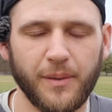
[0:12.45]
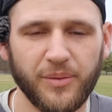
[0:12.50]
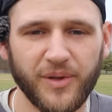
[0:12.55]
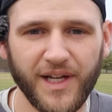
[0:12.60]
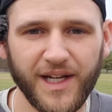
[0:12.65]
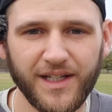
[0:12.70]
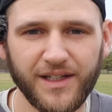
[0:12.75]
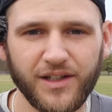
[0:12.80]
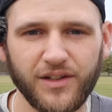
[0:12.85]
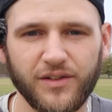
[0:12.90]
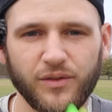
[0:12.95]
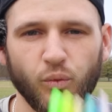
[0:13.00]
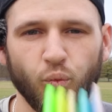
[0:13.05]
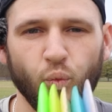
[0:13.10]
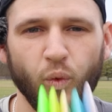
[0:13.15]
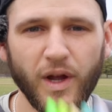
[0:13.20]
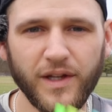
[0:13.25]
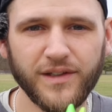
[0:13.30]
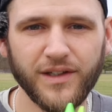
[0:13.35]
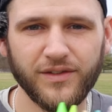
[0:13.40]
my plan is
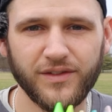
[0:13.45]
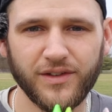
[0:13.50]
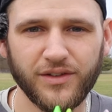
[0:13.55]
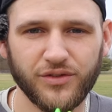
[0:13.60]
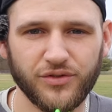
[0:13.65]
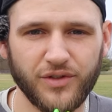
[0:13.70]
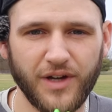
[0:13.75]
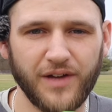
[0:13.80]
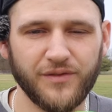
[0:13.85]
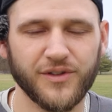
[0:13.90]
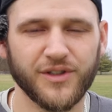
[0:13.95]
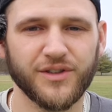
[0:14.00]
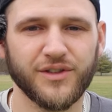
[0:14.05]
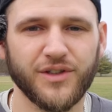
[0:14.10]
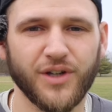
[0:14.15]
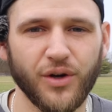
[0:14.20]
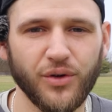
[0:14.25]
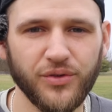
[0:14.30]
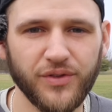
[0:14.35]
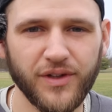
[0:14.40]
what distance driver
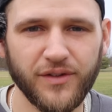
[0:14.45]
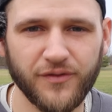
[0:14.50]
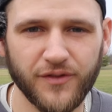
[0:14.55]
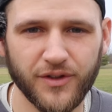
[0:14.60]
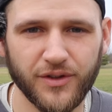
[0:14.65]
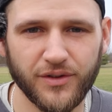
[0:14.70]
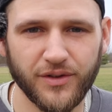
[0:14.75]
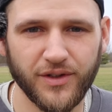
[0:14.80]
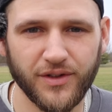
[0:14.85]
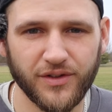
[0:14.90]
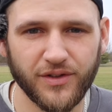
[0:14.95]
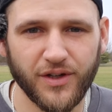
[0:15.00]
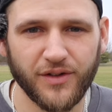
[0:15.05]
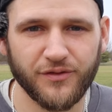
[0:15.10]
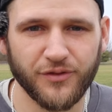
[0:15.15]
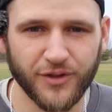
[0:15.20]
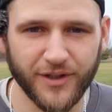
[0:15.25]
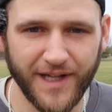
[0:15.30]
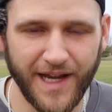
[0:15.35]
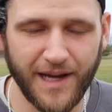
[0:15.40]
goes the furthest
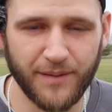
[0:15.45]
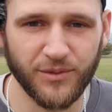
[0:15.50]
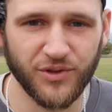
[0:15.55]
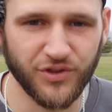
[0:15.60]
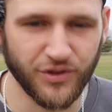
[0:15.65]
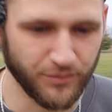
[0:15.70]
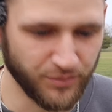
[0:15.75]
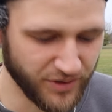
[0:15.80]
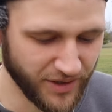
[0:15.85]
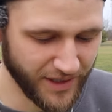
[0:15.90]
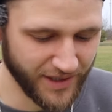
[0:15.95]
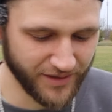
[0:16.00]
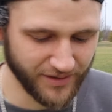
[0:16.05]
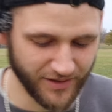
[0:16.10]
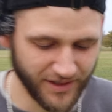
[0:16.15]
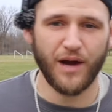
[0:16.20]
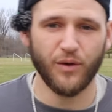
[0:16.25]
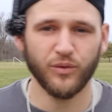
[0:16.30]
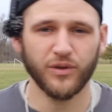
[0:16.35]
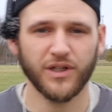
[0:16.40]
for an amateur
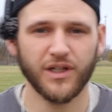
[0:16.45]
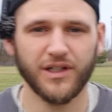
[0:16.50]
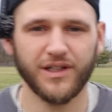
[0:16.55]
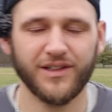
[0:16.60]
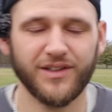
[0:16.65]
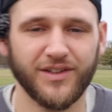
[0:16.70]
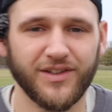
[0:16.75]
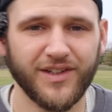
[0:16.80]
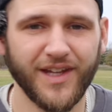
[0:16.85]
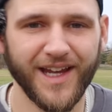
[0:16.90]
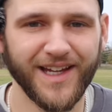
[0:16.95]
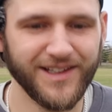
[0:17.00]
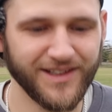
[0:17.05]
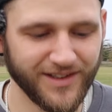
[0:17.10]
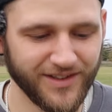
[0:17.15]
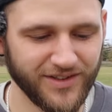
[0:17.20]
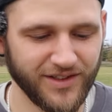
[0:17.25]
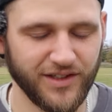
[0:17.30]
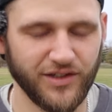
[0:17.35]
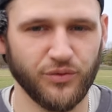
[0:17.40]
player. How we're going to decide
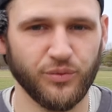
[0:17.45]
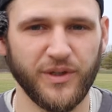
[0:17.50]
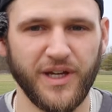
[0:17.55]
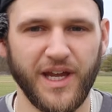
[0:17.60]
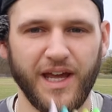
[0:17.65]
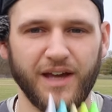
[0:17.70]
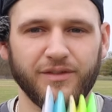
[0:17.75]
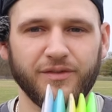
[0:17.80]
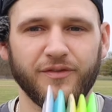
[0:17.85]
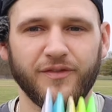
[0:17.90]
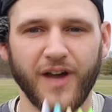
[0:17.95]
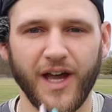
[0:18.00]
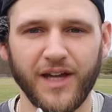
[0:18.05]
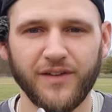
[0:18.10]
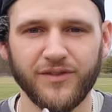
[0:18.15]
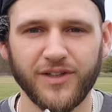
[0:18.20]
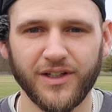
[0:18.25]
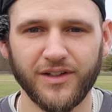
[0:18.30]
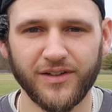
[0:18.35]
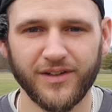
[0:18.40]
this is we have
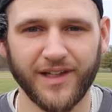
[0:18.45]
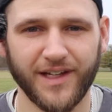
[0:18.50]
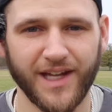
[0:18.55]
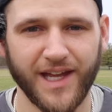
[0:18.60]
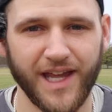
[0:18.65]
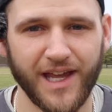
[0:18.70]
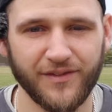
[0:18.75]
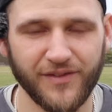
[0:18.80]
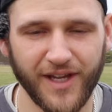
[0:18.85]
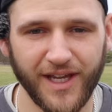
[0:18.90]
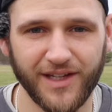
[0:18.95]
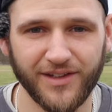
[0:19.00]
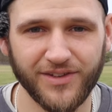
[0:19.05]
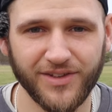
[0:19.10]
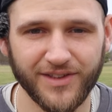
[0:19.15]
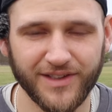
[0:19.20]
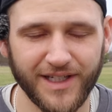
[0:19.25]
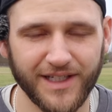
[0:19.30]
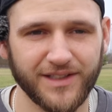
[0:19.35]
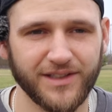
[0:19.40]
five discs that I have hand
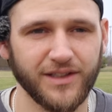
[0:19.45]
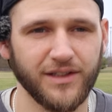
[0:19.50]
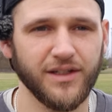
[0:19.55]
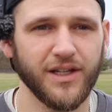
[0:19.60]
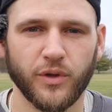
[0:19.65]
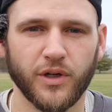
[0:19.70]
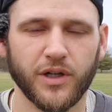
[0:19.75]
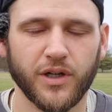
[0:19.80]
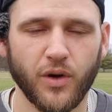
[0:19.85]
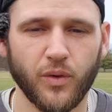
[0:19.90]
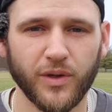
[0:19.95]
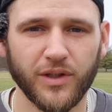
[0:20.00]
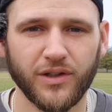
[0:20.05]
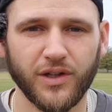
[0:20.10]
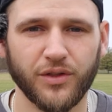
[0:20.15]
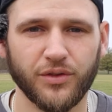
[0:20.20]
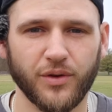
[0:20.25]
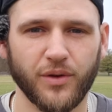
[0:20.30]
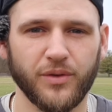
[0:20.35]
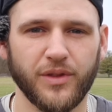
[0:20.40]
selected. We're going
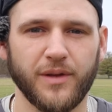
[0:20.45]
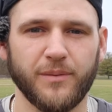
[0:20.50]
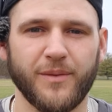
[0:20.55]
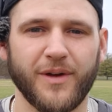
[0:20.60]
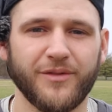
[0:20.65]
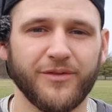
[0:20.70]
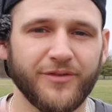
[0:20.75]
to throw them